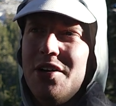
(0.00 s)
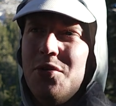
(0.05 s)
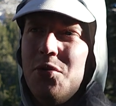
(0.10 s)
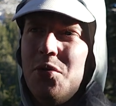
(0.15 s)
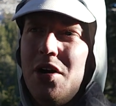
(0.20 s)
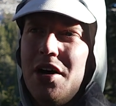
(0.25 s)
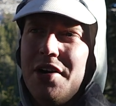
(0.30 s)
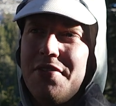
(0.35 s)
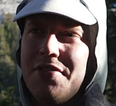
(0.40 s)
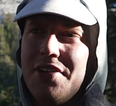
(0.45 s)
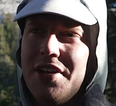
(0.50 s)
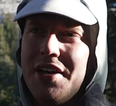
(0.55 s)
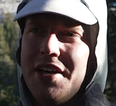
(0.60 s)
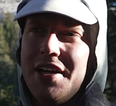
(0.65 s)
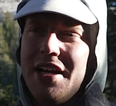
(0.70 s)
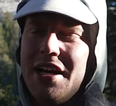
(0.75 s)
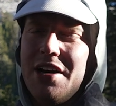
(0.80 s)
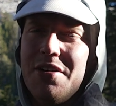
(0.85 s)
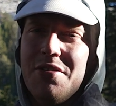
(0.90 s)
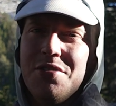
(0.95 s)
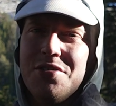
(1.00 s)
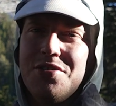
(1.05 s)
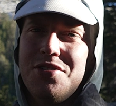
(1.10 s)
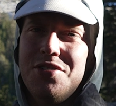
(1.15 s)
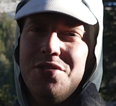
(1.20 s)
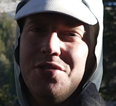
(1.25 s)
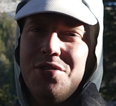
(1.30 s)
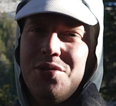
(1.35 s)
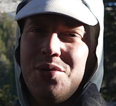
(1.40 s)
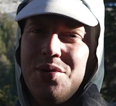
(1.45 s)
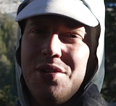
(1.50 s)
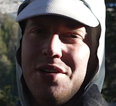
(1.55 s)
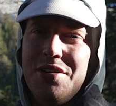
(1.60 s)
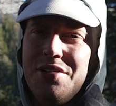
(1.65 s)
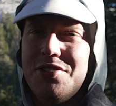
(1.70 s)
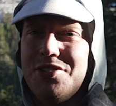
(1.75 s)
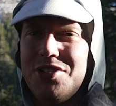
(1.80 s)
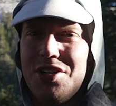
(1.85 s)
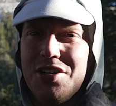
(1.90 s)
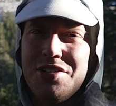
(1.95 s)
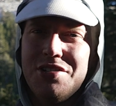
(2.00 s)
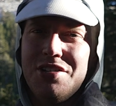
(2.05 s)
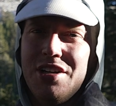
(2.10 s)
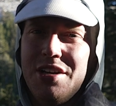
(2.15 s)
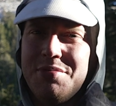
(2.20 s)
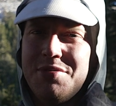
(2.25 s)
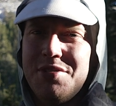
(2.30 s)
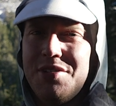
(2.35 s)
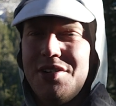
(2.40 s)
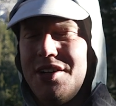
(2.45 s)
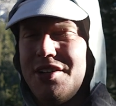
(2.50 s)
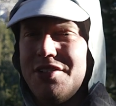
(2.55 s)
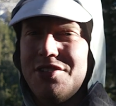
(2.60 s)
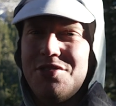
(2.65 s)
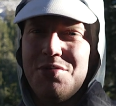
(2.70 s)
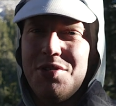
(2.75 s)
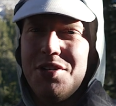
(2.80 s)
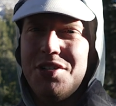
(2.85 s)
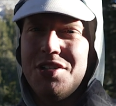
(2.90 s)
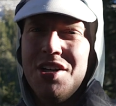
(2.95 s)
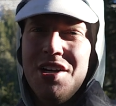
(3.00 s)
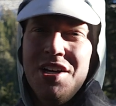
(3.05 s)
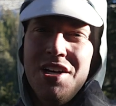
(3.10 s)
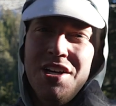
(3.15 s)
of walk for like an hour or two, and then they're charged up, so then I'll switch.